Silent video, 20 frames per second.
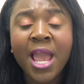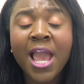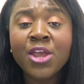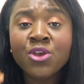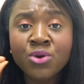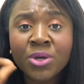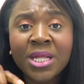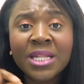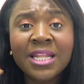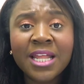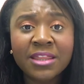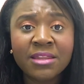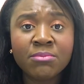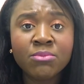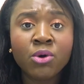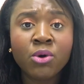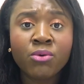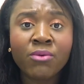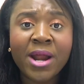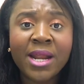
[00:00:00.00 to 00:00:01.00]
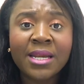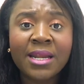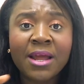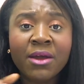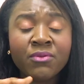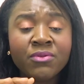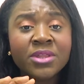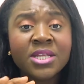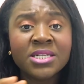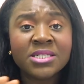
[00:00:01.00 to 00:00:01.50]
and you can let them know right
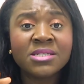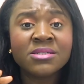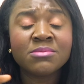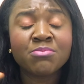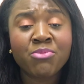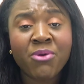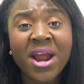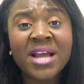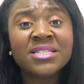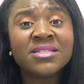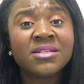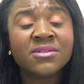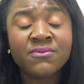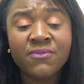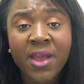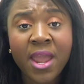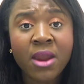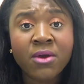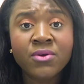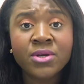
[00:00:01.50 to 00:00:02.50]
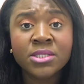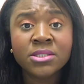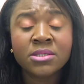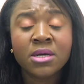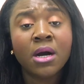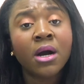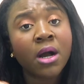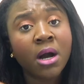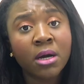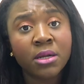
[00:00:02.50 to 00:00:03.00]
now, this is prices varies
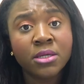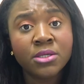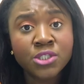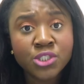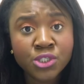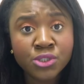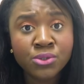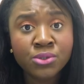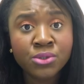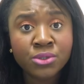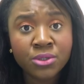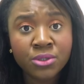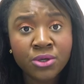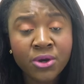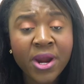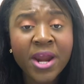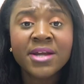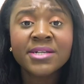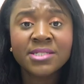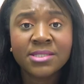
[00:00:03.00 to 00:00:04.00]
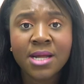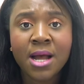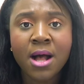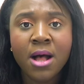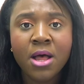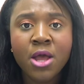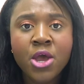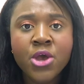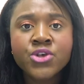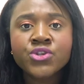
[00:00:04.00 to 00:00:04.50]
according to your
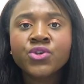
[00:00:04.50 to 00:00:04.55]
hairstyle.